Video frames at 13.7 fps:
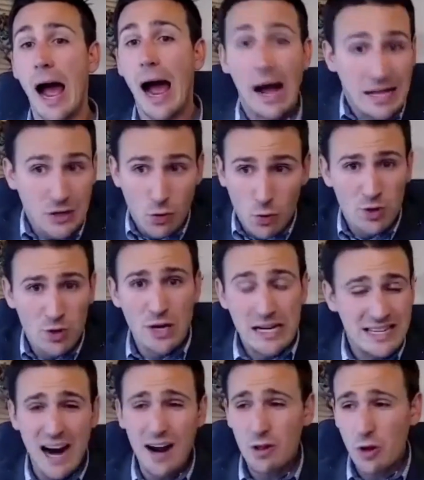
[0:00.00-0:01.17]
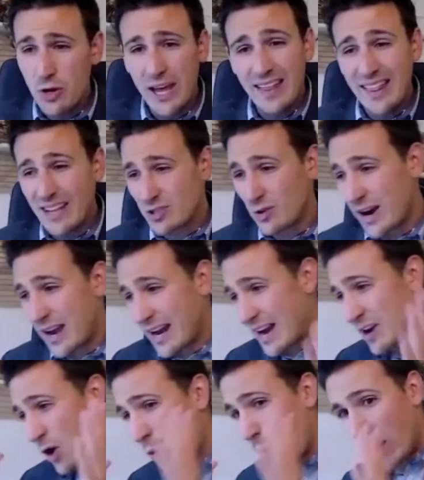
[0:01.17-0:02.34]
you're wondering, Tyler, okay, that's great. I
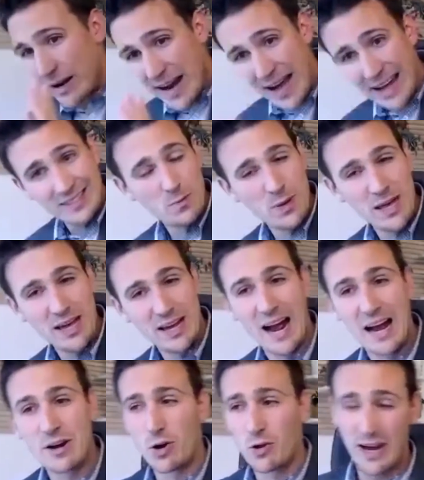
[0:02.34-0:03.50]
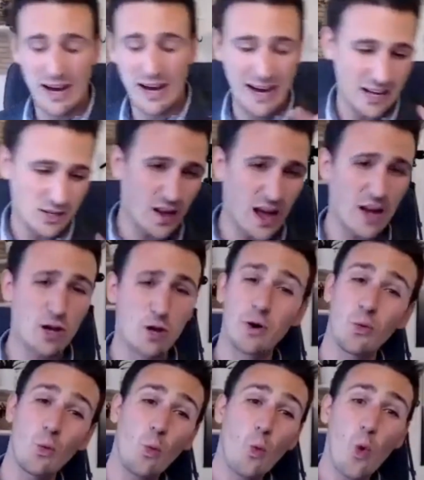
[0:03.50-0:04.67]
know what not to pick. I know that it has value,
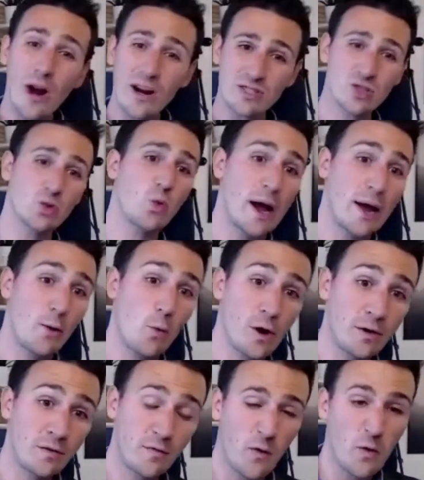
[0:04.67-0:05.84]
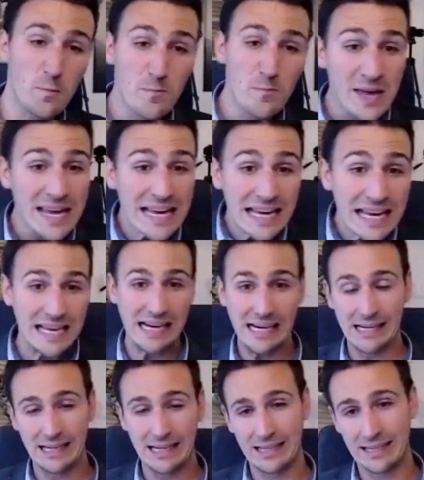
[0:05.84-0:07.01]
but what is the right one for me?
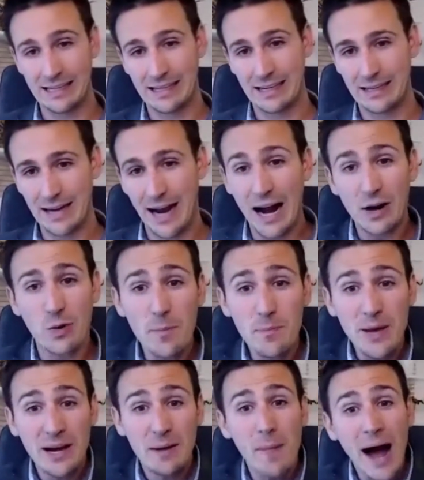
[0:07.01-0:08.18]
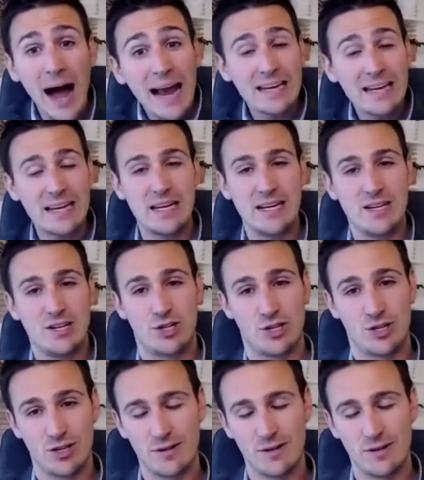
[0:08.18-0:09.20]
How do I pick my niche?